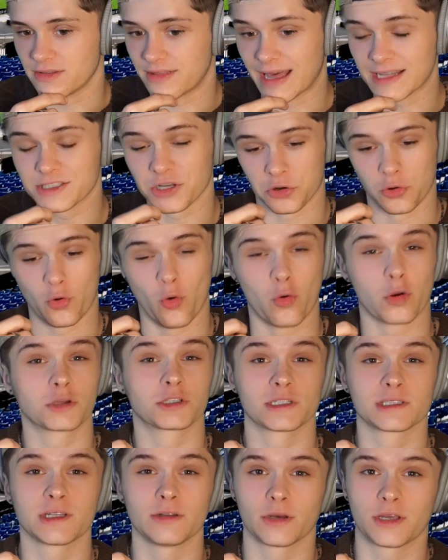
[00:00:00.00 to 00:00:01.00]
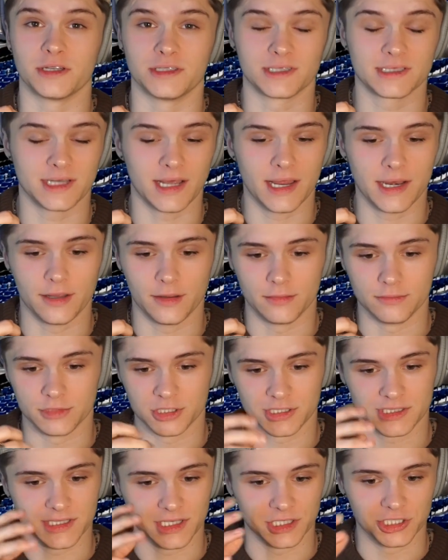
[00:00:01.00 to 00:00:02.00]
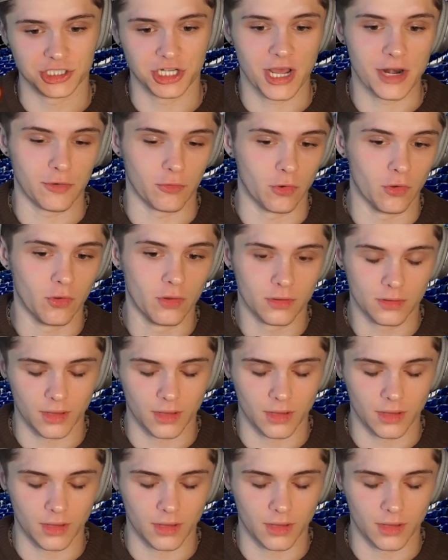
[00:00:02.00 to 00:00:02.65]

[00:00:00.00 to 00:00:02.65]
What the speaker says: That's a gorgeous looking stadium just in general.